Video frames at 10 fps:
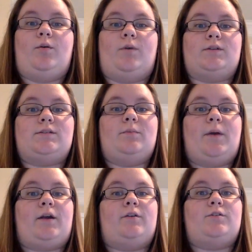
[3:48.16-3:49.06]
Once the
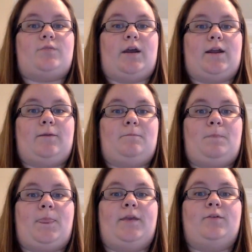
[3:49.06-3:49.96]
batter is ready,
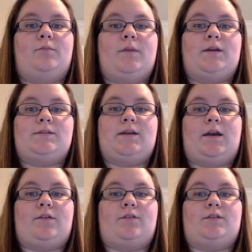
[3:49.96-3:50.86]
you'll mix
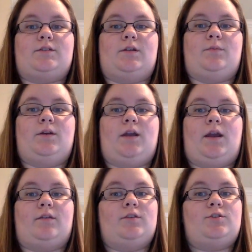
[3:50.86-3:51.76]
together the cinnamon
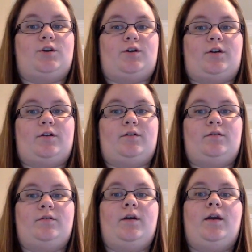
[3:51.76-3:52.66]
and the sugar
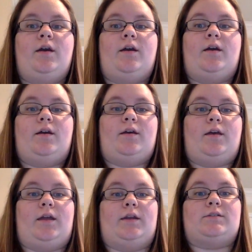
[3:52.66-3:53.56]

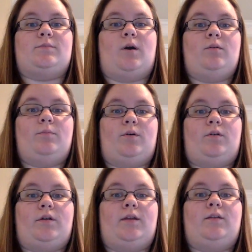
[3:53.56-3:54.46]
in a small
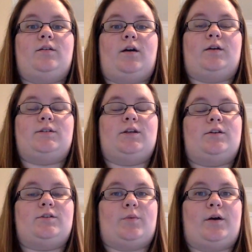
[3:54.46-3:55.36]
bowl until
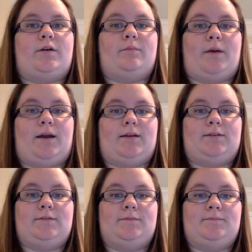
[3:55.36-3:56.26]
it is well combined.
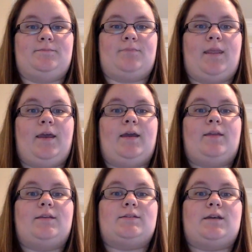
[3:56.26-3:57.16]

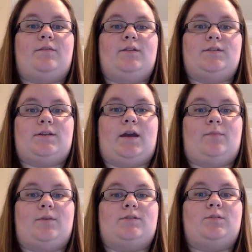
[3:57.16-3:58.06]
The seventh
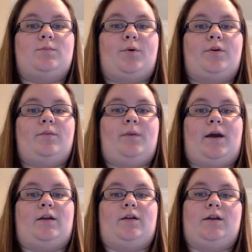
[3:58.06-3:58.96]
step is to pour the
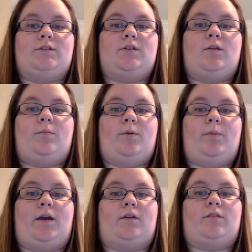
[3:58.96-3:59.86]
batter into the
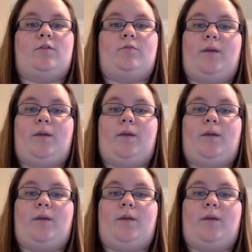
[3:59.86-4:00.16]
prepared loaf